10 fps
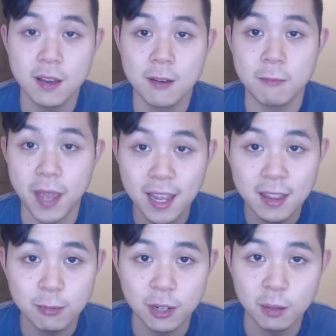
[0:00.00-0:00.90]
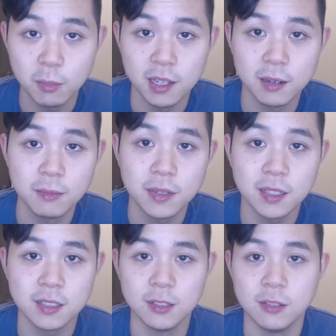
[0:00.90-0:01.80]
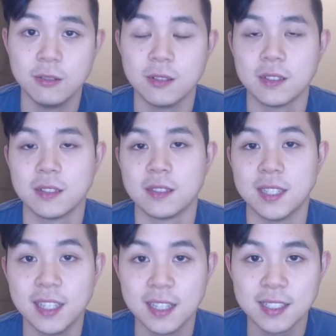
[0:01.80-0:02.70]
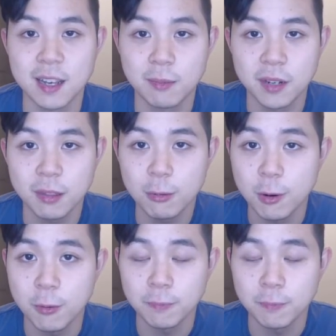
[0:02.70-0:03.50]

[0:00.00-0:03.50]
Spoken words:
pay the premium to see this company through.